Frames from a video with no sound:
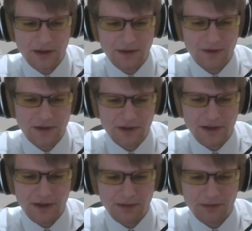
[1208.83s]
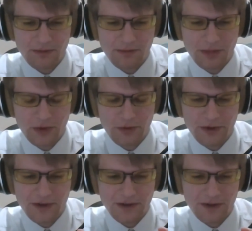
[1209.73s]
even to the
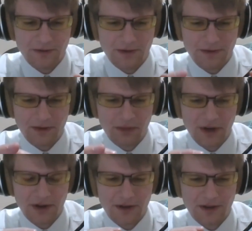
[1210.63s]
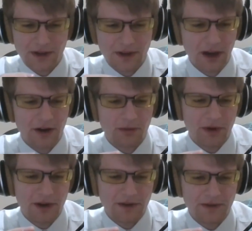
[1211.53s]
point of comparing it to like the
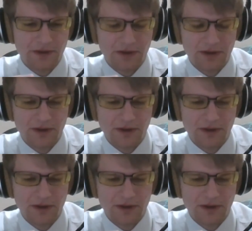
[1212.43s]
AirPods.